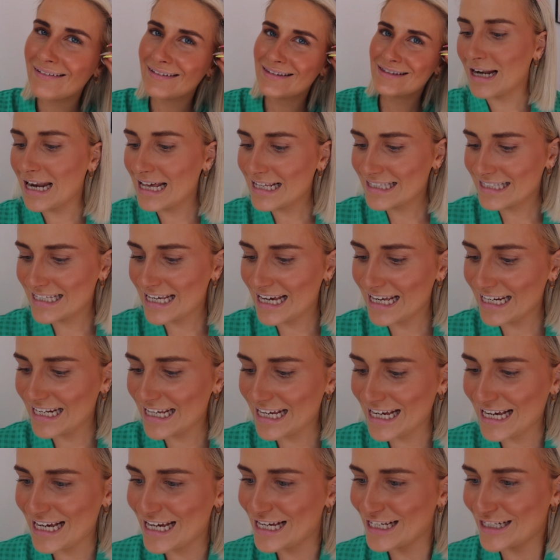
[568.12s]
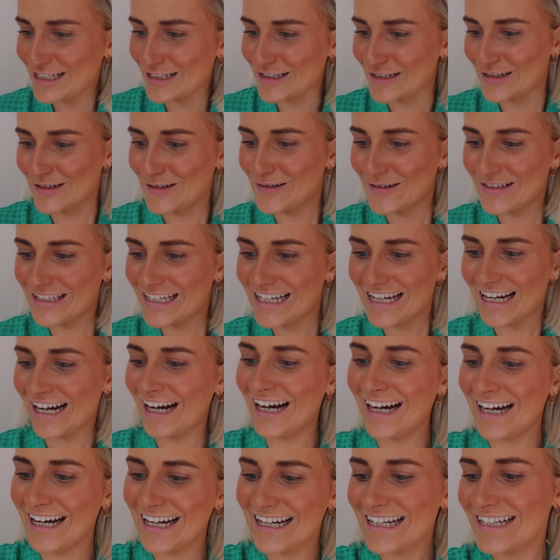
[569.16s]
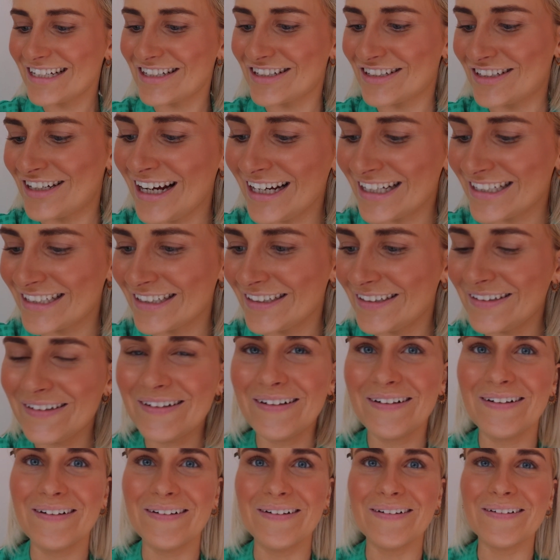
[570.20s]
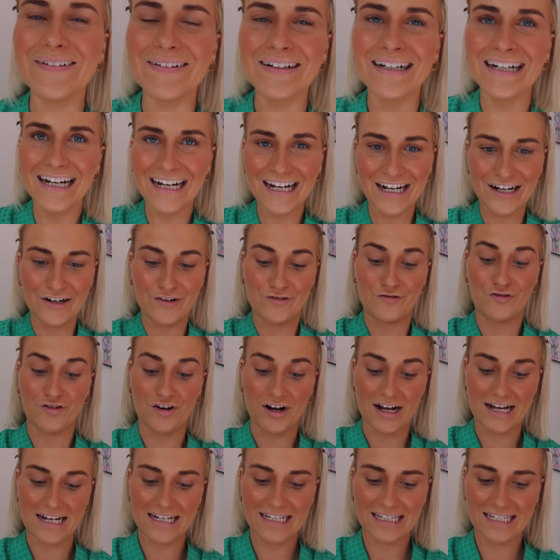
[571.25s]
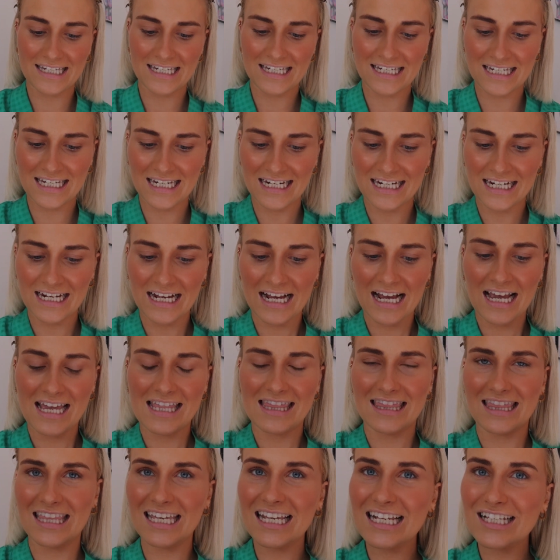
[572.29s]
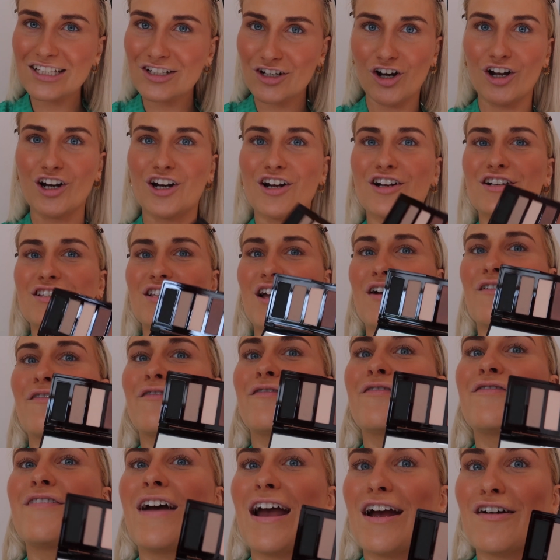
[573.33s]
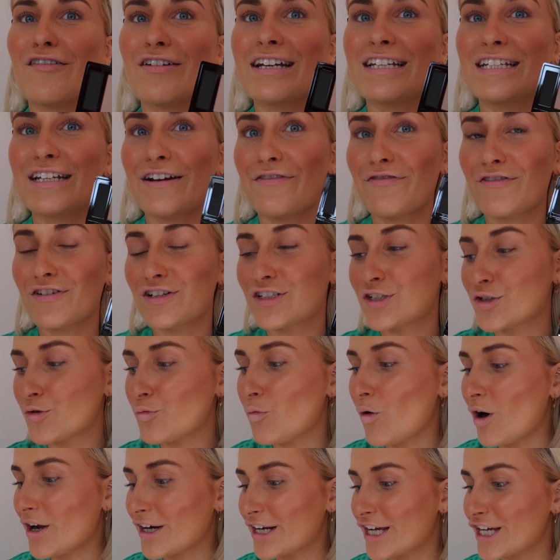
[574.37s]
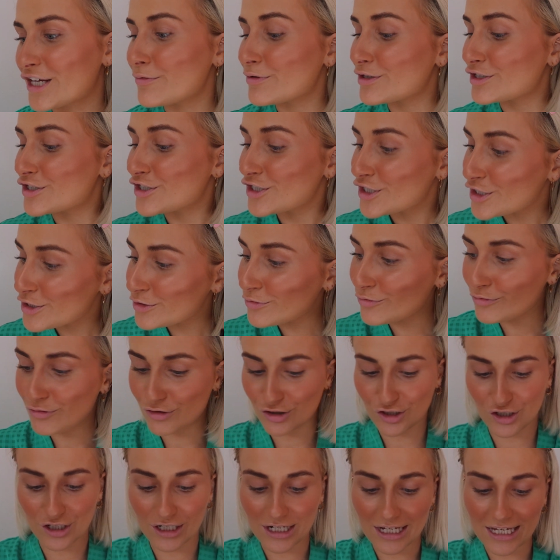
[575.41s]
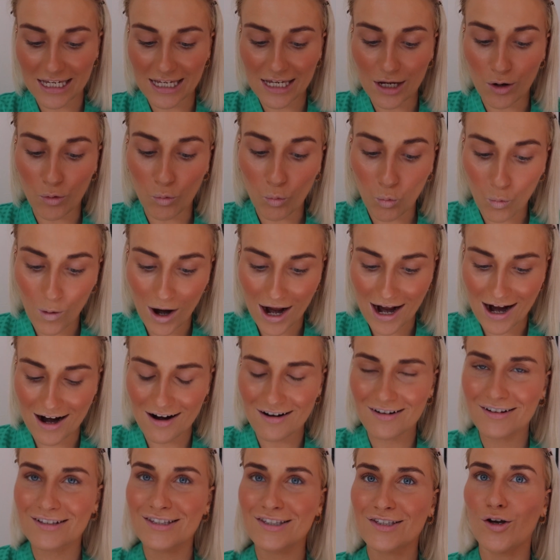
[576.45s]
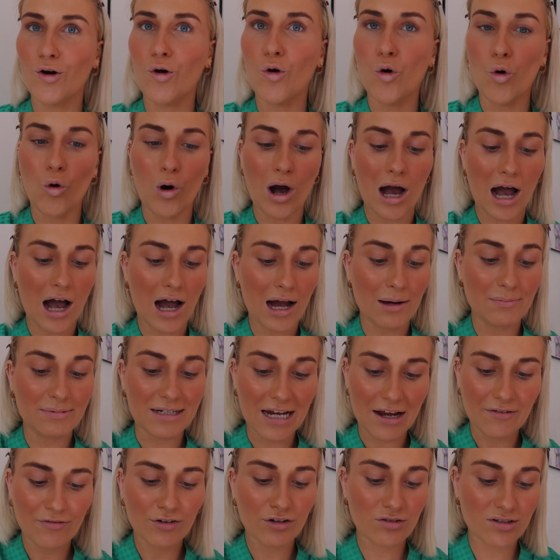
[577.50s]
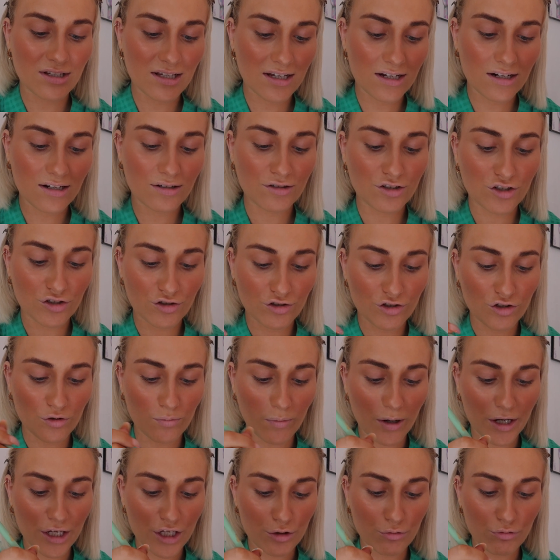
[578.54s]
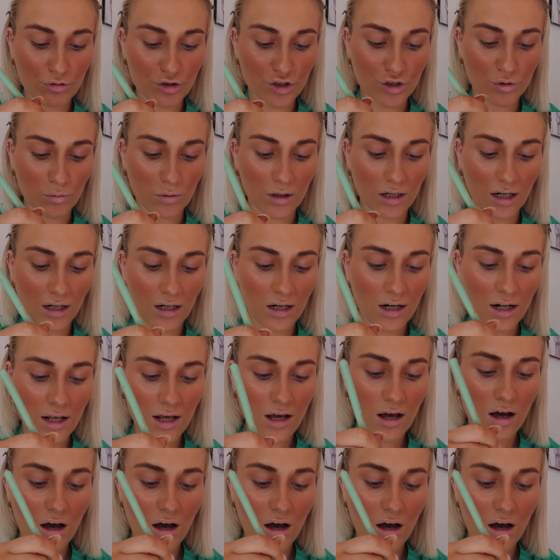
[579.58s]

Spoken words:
Let's get into the eyeshadow. Right, these colors are very different to what I would usually wear, so I'm definitely gonna do my usual